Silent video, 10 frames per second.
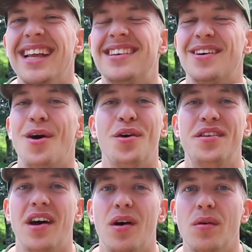it's
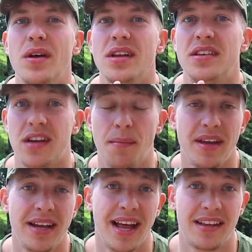also
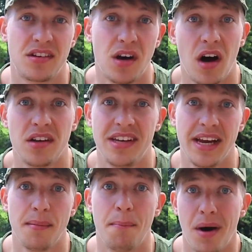something that's
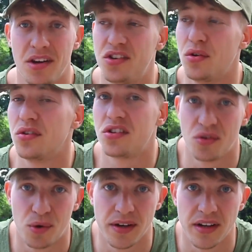causing muscle
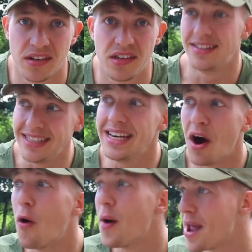soreness,
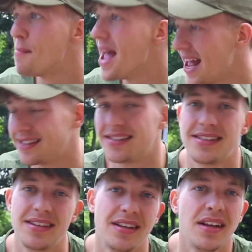DOMS,